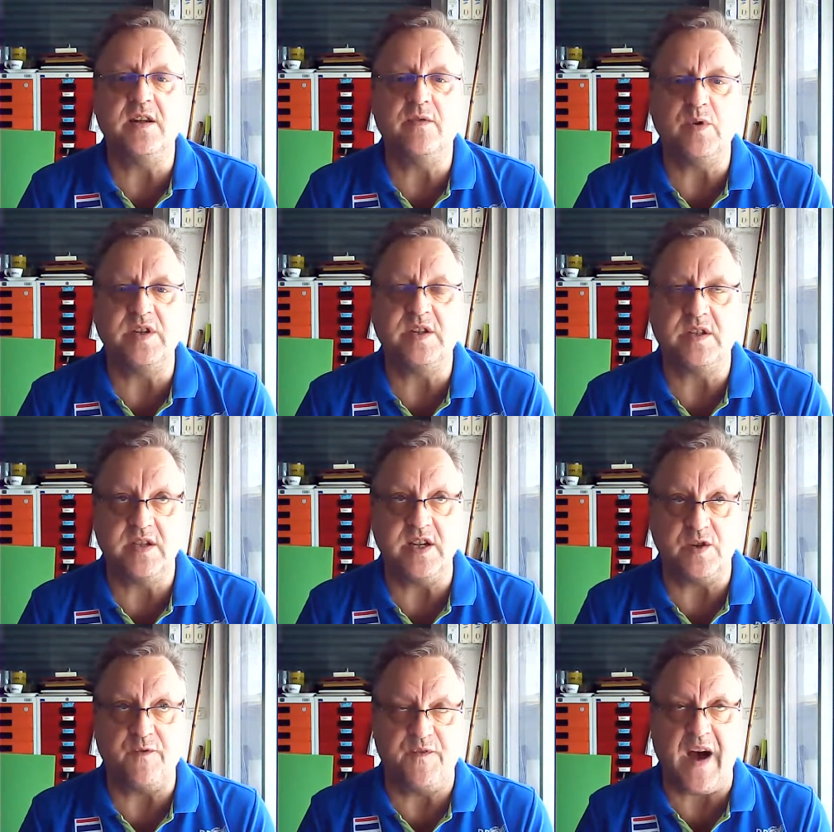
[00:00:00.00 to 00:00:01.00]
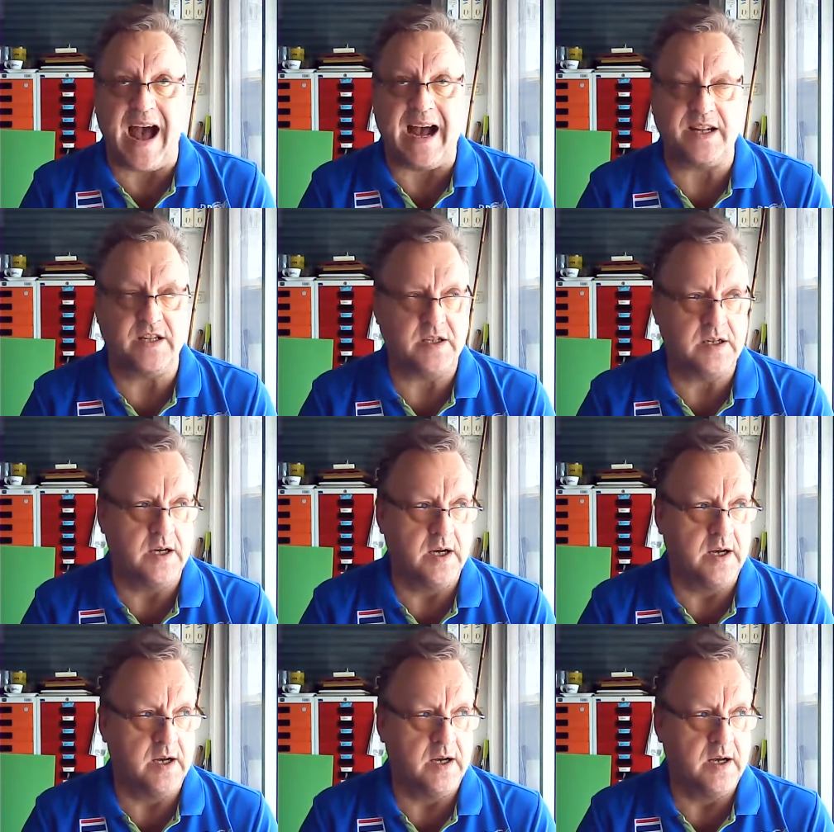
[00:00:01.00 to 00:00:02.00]
which this fact
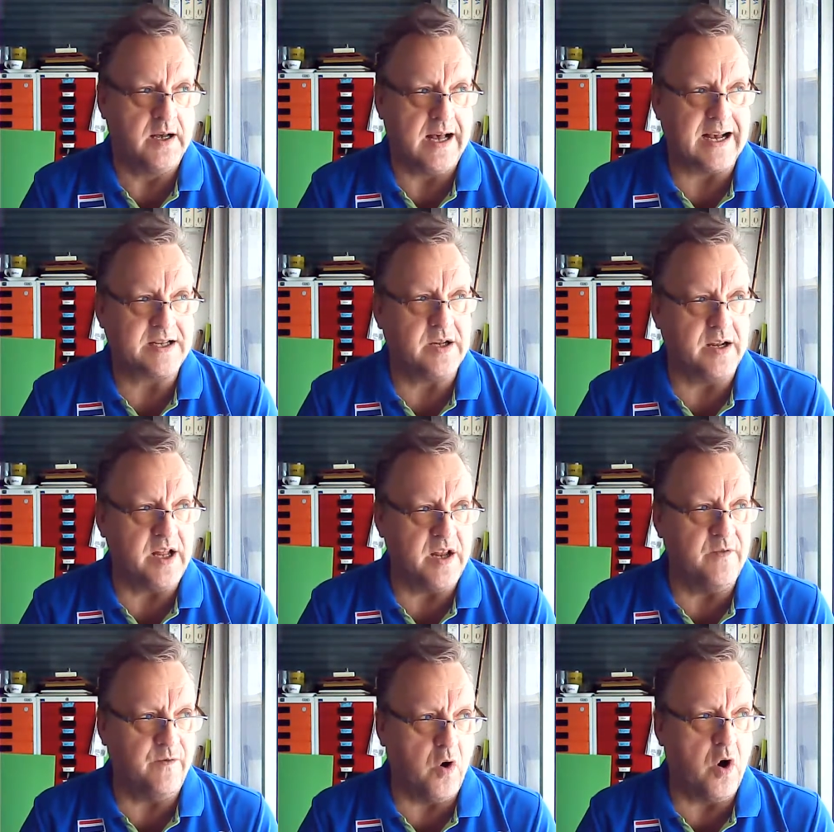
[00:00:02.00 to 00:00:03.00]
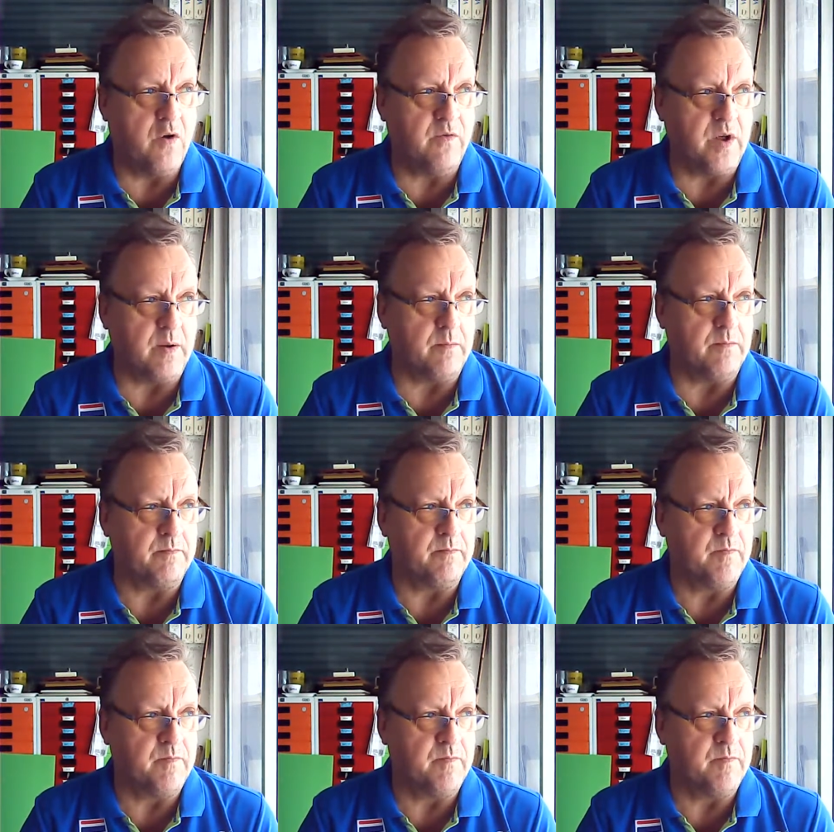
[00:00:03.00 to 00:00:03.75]
actually involving.